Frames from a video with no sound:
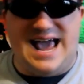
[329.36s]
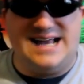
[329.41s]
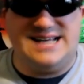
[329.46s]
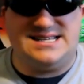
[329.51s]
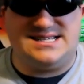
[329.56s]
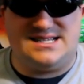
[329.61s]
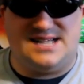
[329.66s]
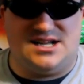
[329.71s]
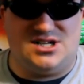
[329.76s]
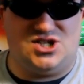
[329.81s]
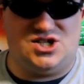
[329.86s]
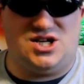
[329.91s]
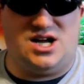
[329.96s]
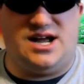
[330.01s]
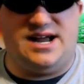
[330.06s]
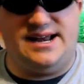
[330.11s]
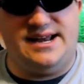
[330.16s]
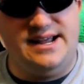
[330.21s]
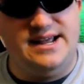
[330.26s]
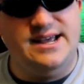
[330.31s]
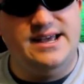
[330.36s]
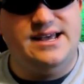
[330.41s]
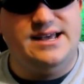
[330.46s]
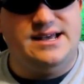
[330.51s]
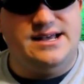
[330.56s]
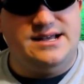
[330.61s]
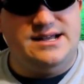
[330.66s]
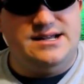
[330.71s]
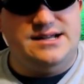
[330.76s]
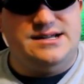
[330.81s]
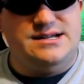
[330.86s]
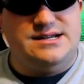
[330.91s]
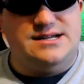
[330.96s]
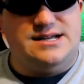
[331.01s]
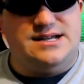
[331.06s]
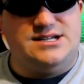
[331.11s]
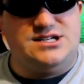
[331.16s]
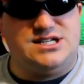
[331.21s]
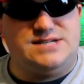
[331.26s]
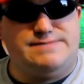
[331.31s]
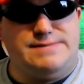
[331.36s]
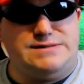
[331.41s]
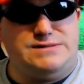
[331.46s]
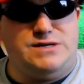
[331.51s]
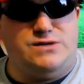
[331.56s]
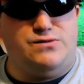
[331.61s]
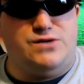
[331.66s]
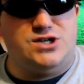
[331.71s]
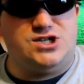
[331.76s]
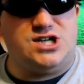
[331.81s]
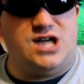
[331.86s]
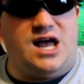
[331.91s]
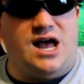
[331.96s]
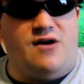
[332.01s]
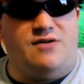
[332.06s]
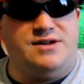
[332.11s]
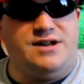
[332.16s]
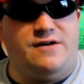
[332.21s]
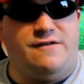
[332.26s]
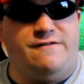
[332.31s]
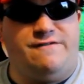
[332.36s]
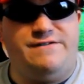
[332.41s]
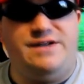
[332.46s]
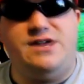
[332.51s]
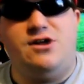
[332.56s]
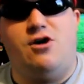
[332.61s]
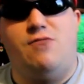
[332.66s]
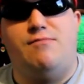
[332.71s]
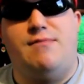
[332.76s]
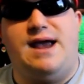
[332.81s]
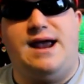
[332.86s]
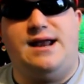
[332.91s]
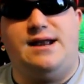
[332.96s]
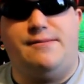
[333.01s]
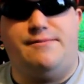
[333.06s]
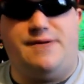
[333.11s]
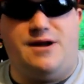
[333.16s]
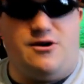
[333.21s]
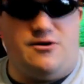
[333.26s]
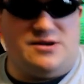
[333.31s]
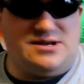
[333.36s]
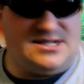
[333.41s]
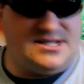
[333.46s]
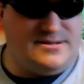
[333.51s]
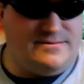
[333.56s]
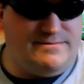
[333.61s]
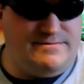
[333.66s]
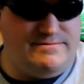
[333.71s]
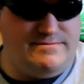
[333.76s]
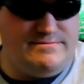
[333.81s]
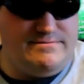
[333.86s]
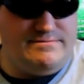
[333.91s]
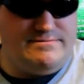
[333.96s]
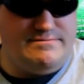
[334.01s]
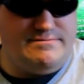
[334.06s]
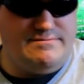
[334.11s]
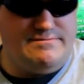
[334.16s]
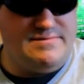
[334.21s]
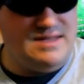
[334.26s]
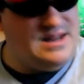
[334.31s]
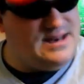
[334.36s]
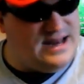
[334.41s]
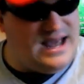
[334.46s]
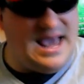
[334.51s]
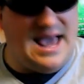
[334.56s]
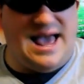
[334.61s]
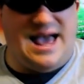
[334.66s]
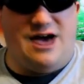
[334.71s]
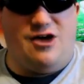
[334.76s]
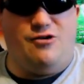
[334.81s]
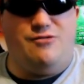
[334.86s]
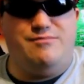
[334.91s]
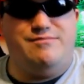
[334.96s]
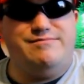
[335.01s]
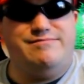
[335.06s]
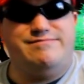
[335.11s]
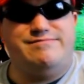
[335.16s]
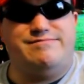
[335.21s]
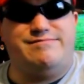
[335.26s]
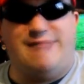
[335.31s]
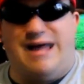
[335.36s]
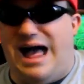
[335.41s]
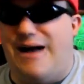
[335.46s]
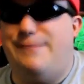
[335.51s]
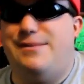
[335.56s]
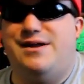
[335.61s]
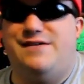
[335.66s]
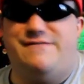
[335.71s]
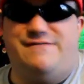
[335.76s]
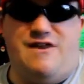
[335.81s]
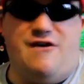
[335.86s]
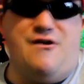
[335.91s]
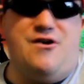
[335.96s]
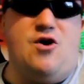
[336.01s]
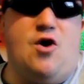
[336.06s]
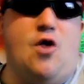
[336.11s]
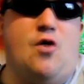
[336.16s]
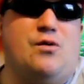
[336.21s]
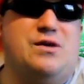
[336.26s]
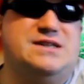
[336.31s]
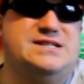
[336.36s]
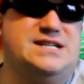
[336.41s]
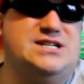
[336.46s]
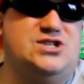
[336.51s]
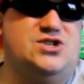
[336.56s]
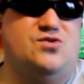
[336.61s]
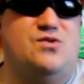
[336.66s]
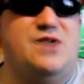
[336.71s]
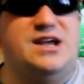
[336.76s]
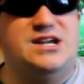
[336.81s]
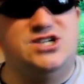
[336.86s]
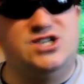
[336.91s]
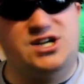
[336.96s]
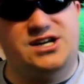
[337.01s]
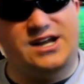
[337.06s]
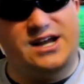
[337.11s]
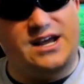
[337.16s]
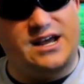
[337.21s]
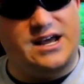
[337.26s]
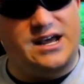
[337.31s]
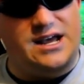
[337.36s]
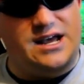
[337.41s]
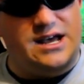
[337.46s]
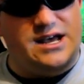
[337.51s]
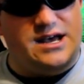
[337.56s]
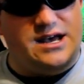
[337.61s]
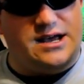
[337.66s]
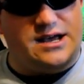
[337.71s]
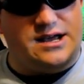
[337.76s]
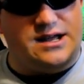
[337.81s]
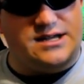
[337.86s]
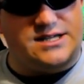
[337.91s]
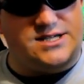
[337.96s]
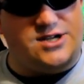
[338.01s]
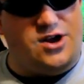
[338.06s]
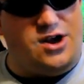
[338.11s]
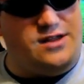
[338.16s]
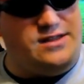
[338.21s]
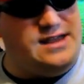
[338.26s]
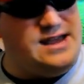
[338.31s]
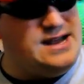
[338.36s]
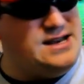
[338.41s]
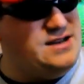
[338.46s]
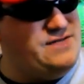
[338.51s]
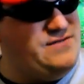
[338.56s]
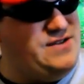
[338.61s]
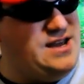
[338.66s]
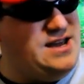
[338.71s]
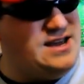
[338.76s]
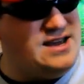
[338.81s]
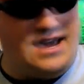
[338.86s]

and Sunshine. It just makes me wish our Delfino made an appearance. But now, I'm in a very awkward situation concerning the end-of-year